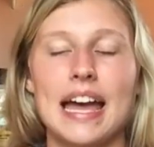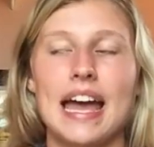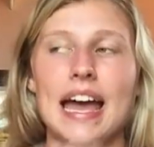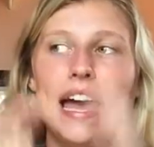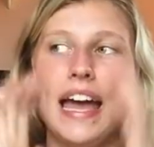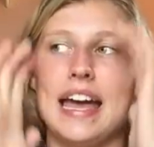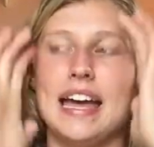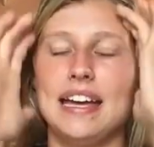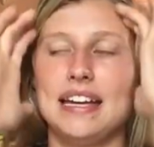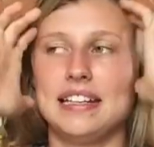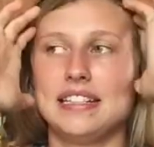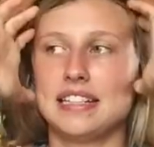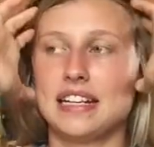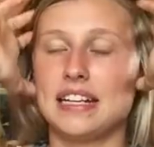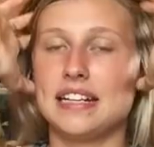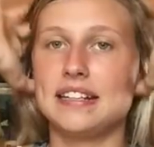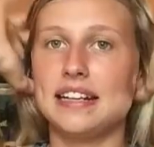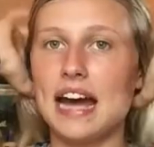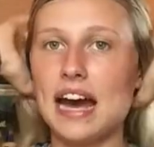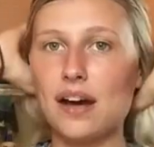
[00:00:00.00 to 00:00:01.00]
And
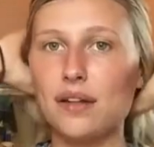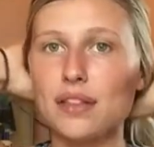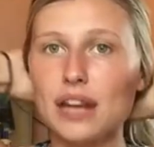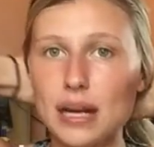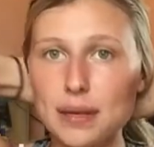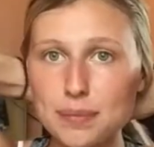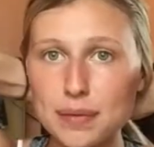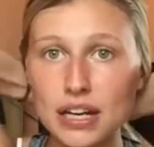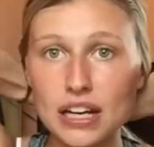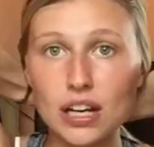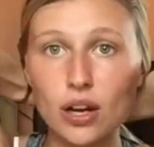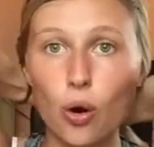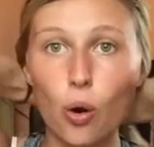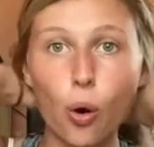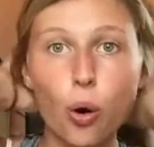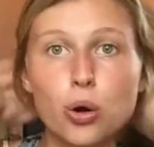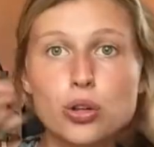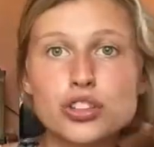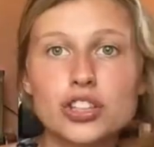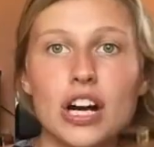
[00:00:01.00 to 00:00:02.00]
now that I'm getting
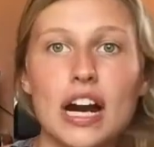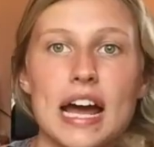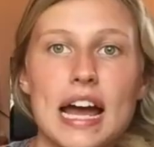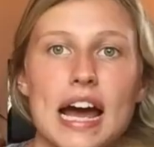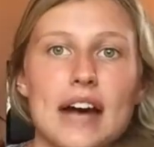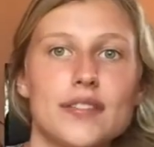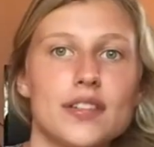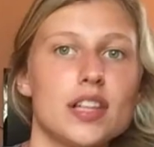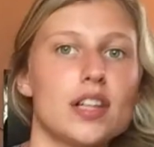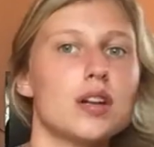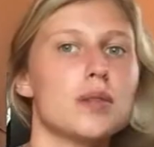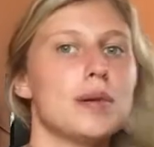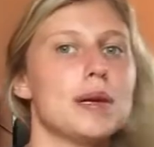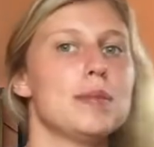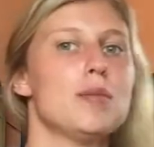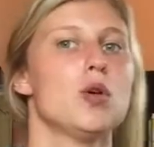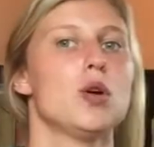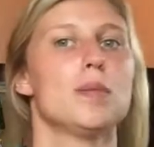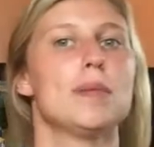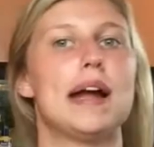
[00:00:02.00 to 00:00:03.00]
older, I have a little
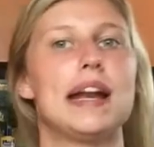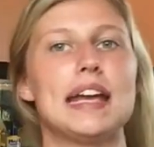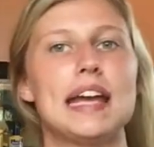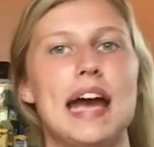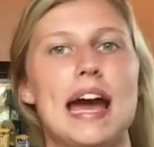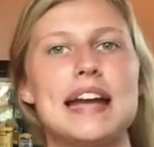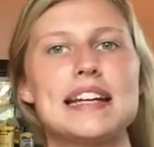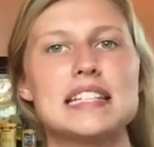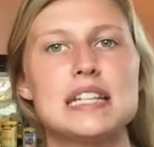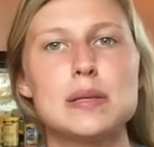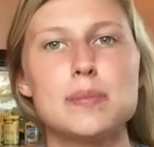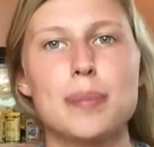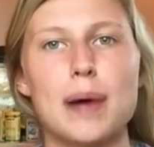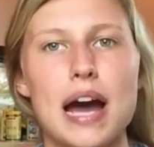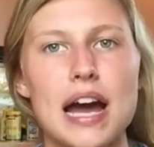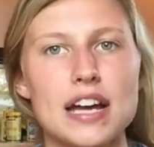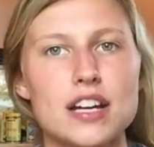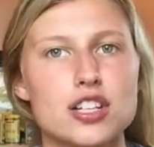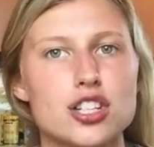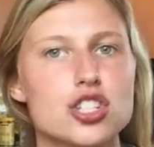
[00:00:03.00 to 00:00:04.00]
bit more money. I did
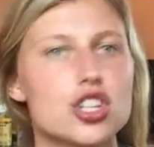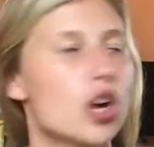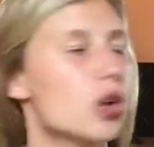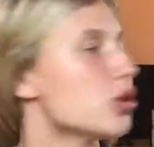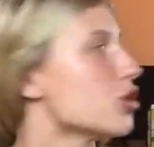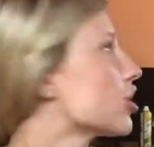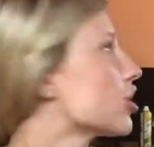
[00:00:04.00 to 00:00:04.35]
buy a show